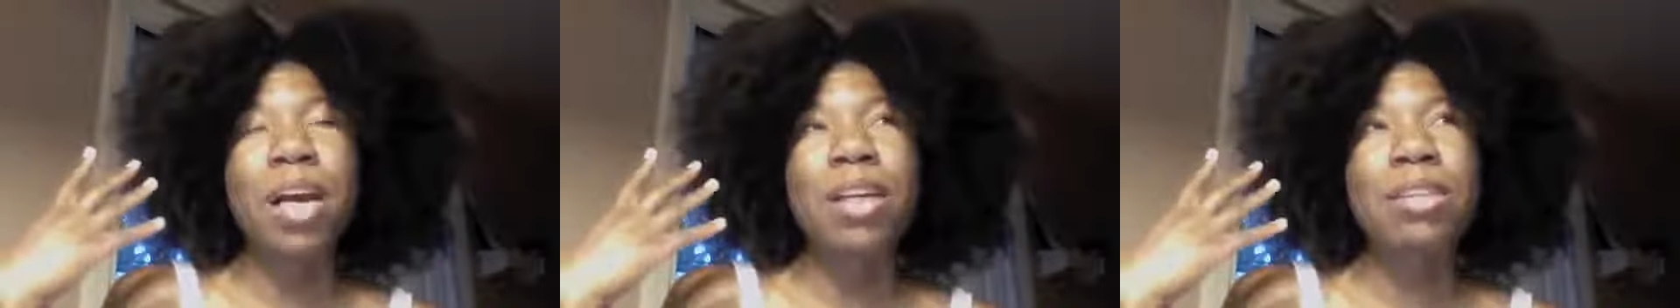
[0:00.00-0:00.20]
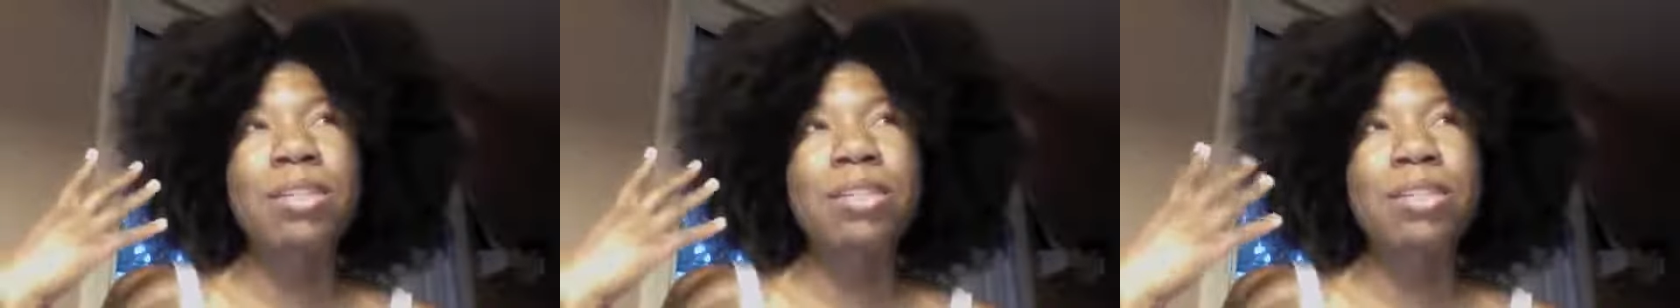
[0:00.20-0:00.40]

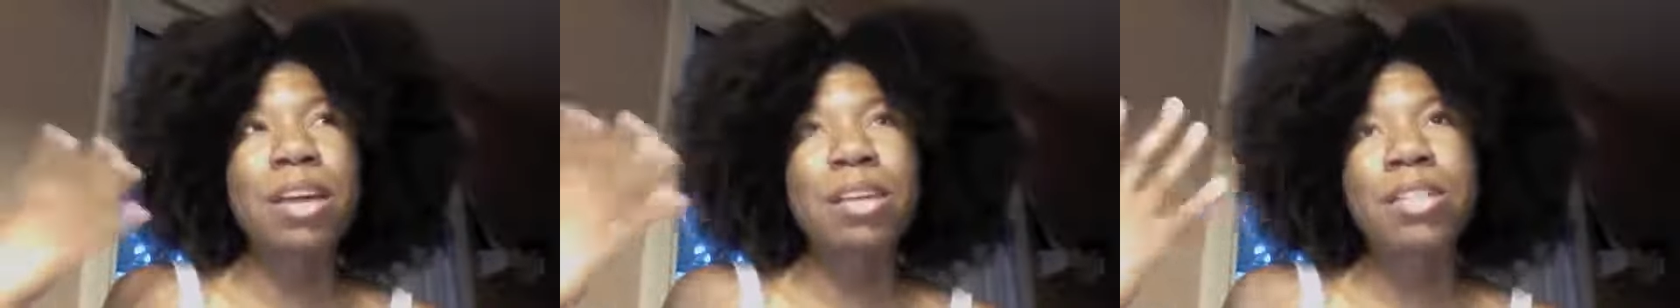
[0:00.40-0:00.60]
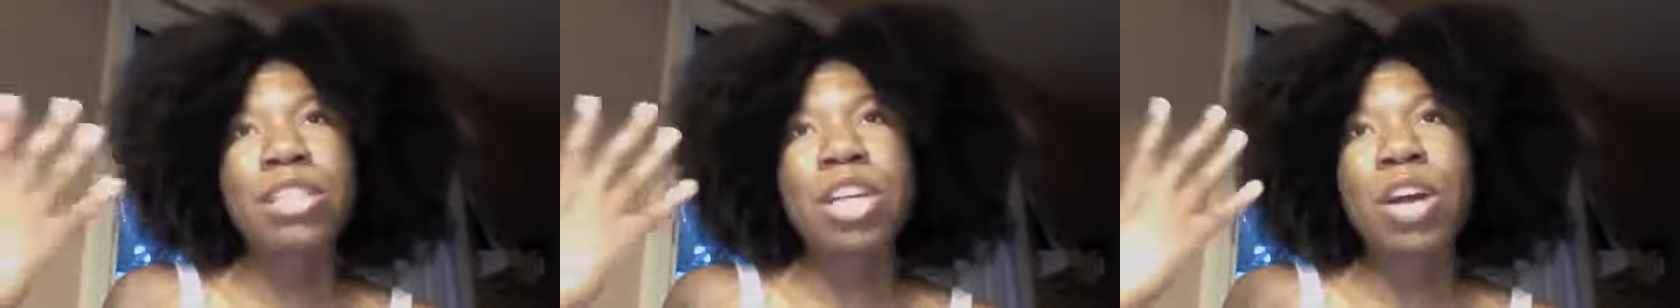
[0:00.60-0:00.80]

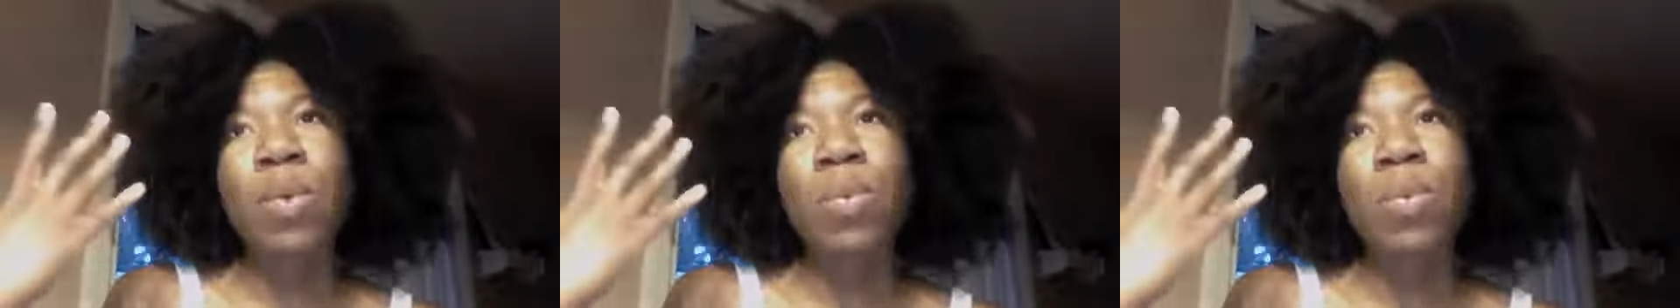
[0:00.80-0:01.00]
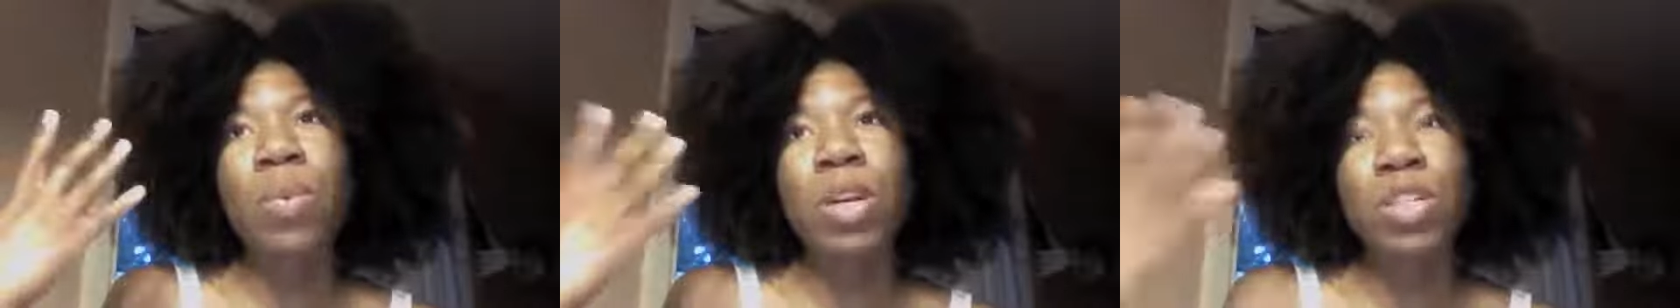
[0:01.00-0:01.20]
such a
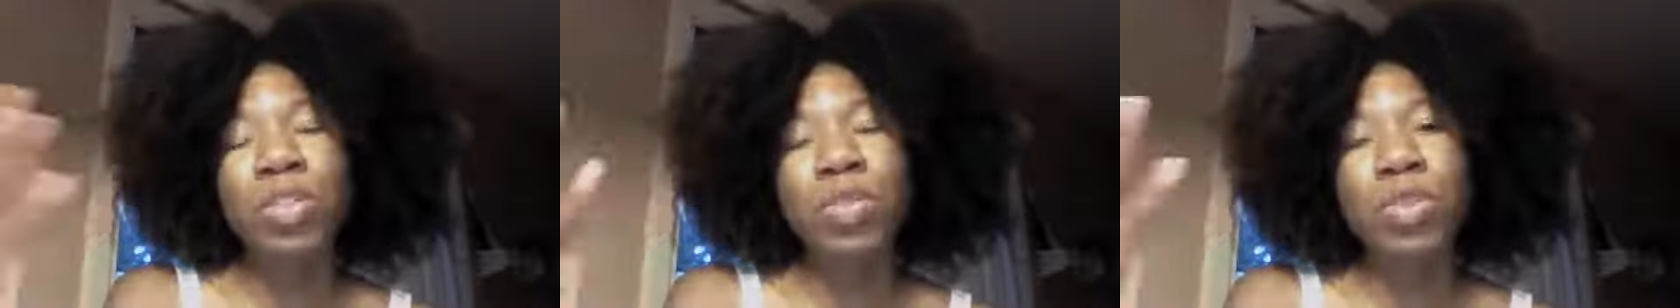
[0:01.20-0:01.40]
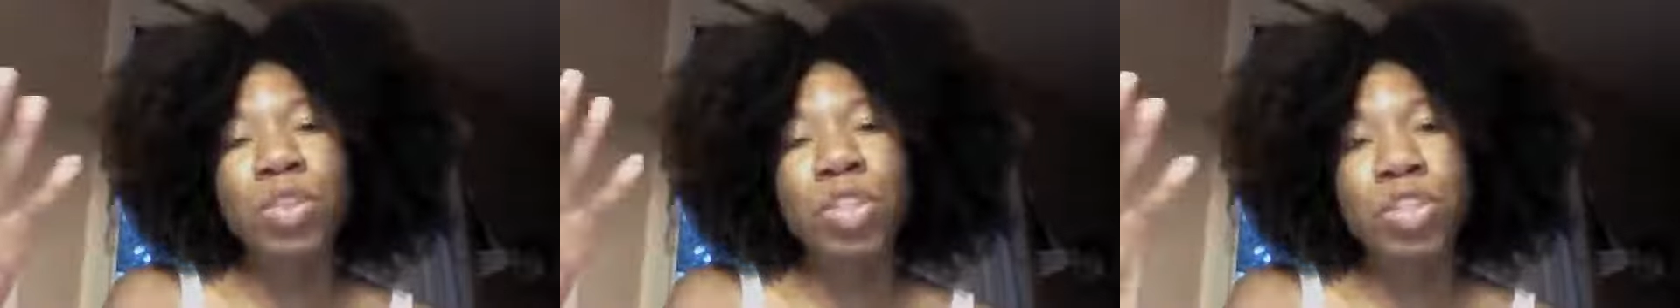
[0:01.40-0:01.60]

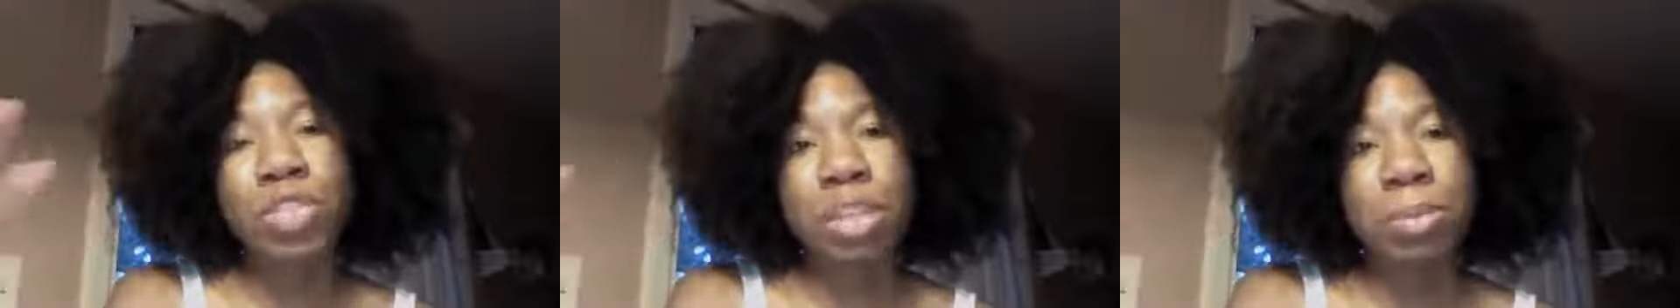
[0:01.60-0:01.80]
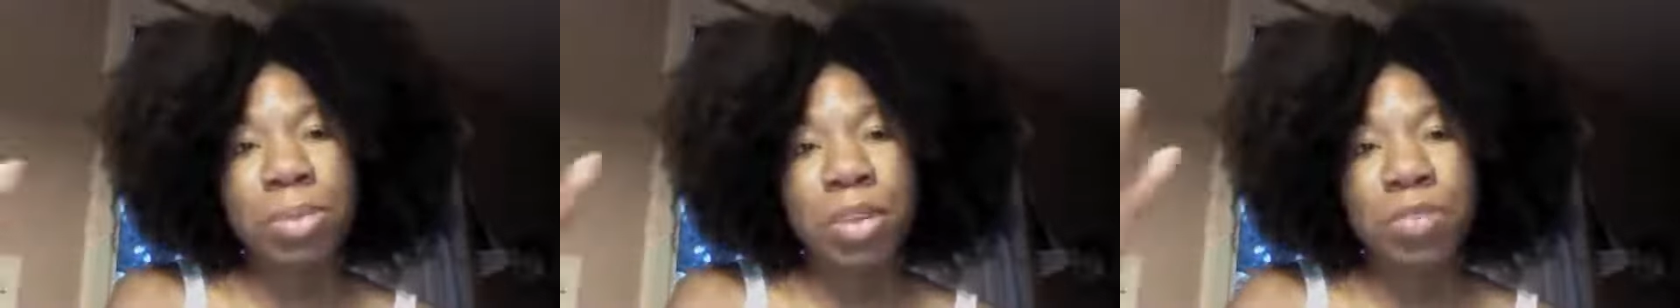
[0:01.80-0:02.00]
wonderful
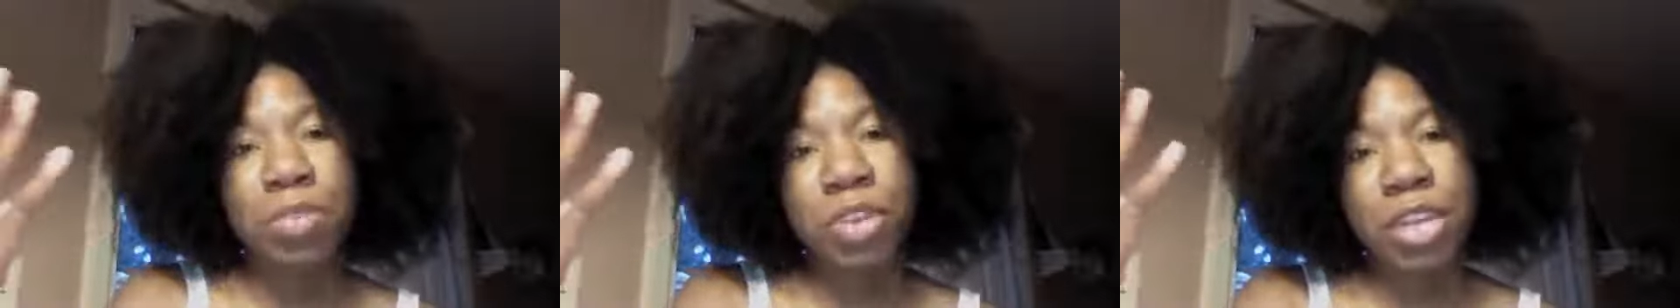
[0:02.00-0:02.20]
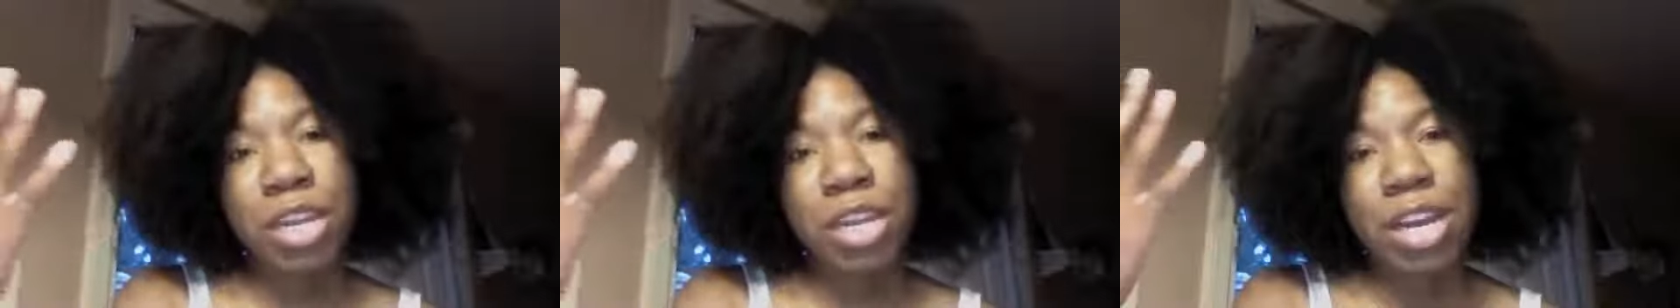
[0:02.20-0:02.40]
treatment
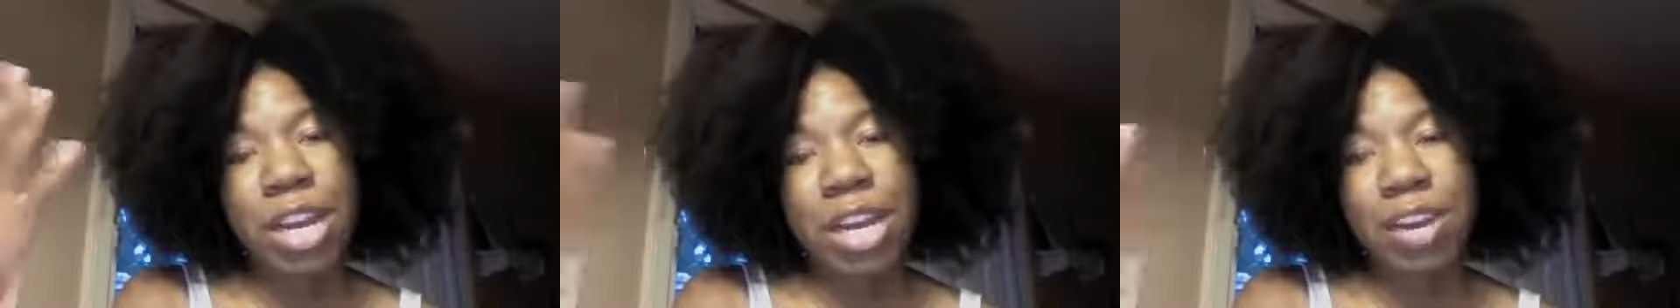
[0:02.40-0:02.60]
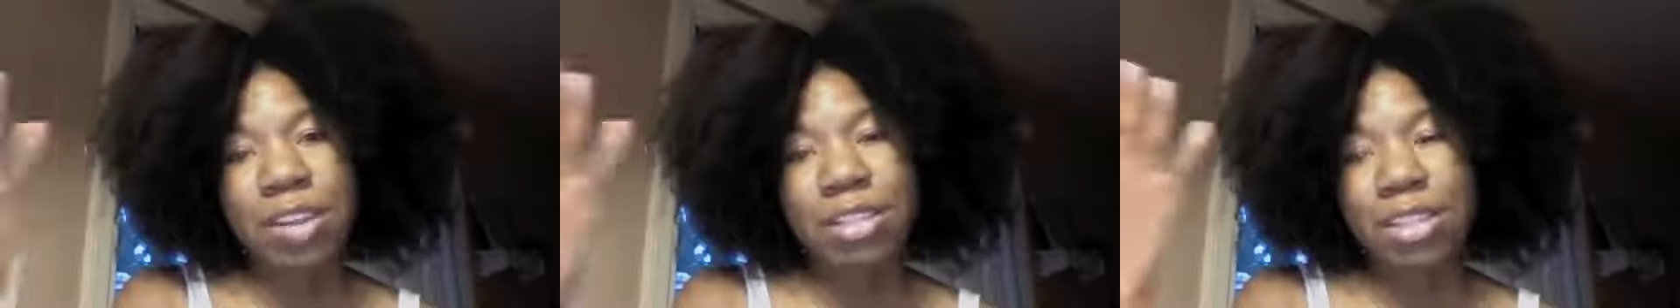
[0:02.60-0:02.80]
for your
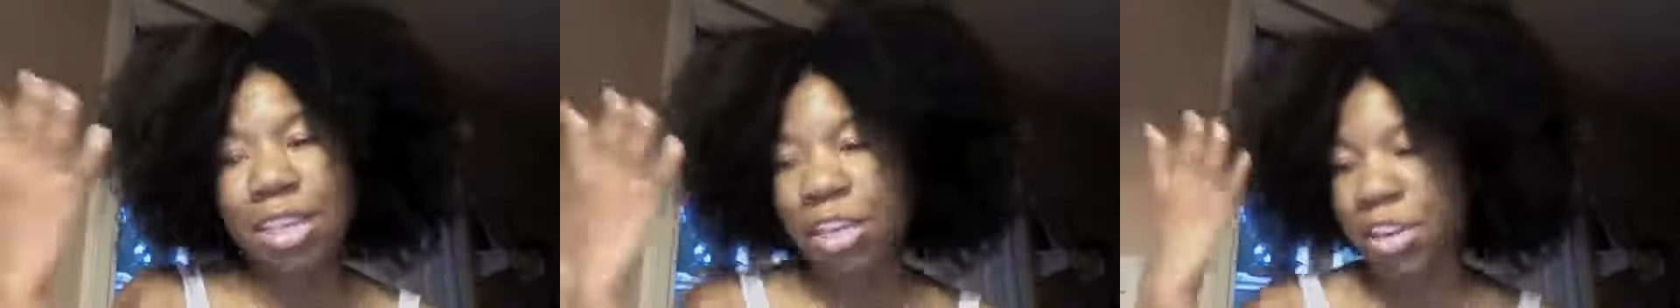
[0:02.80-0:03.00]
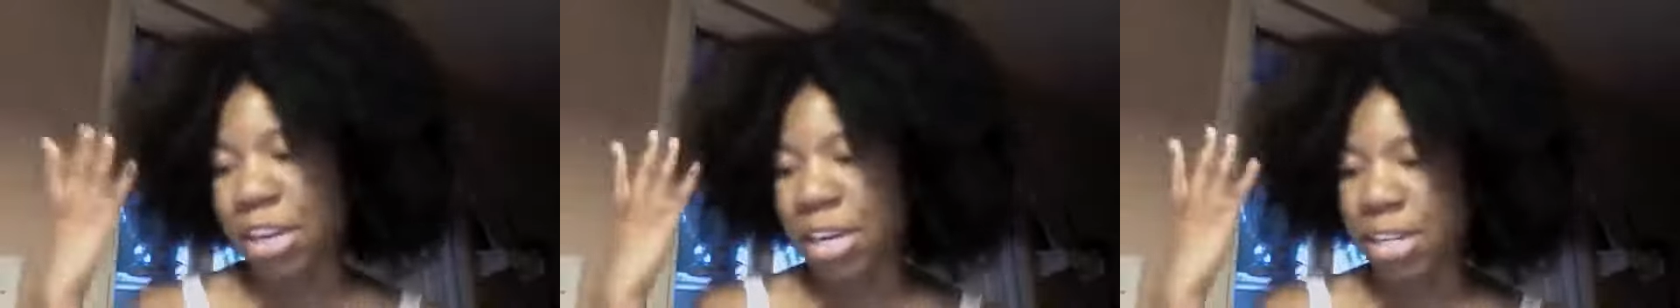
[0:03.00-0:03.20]
hair. It's
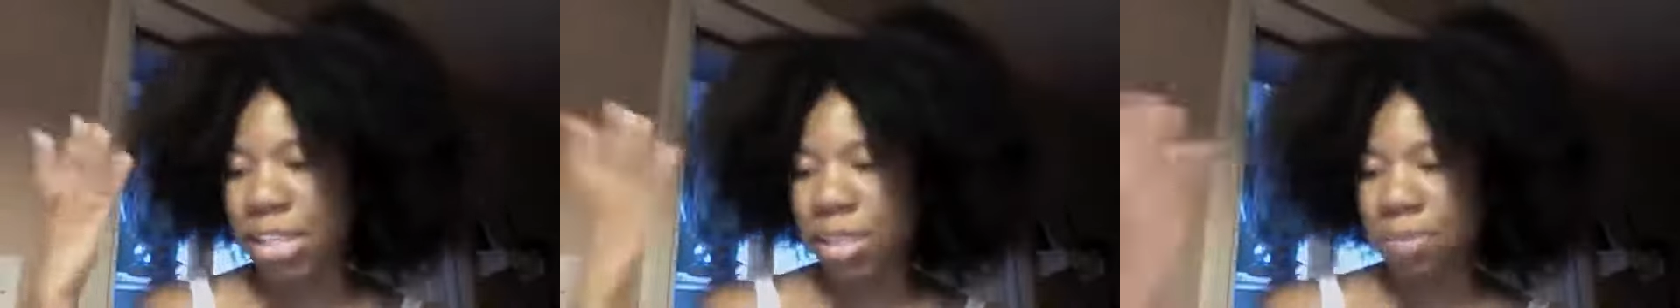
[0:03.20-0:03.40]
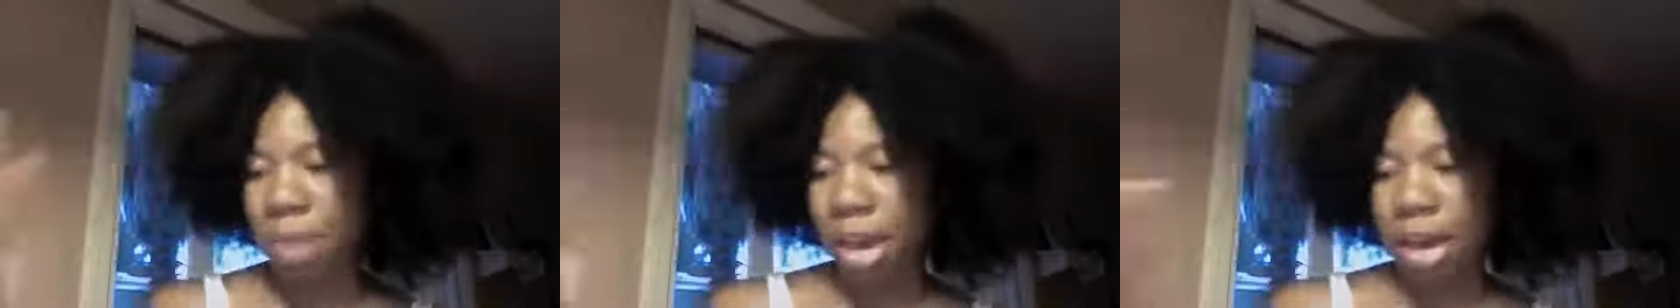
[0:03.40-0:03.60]
like you're in a
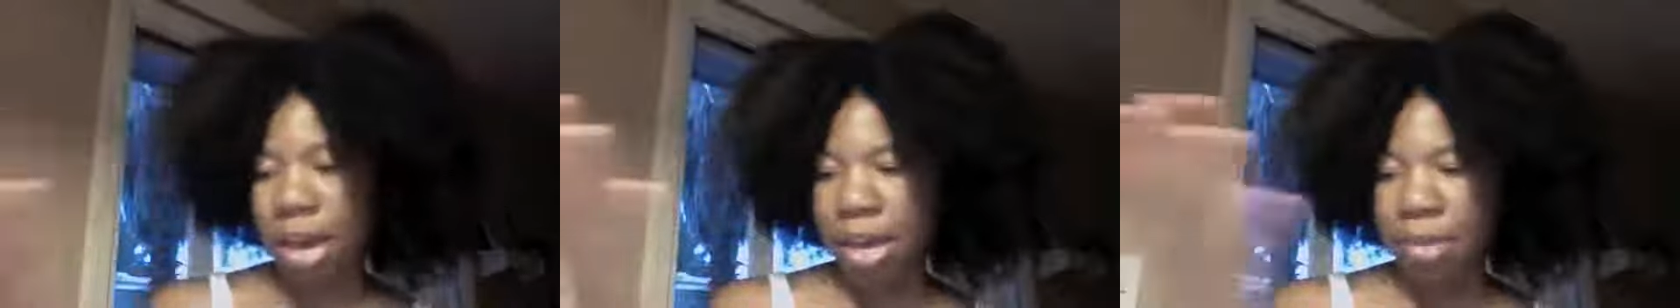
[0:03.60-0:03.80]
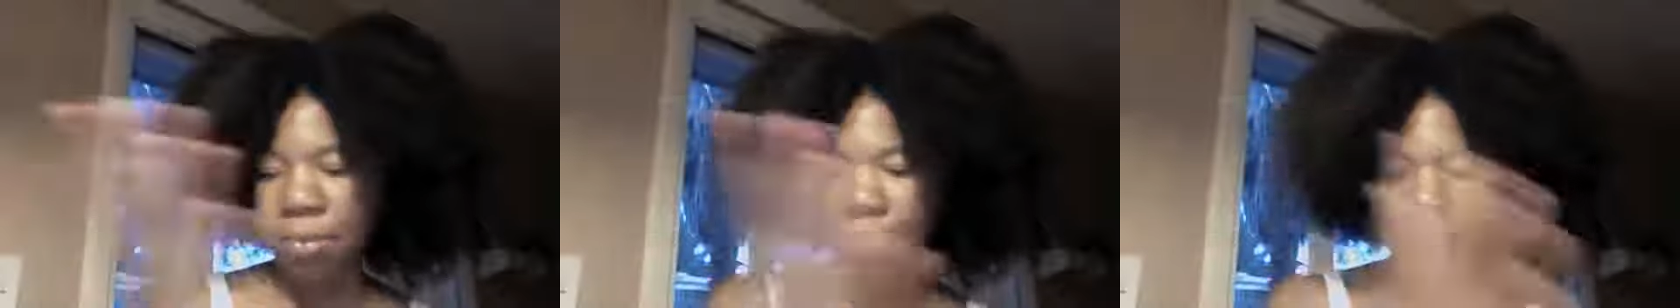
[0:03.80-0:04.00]

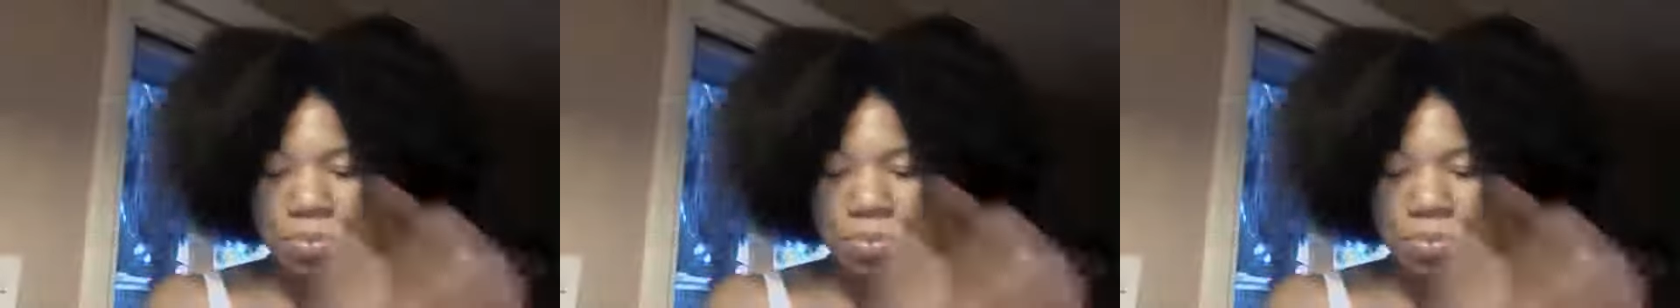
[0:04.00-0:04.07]
spa.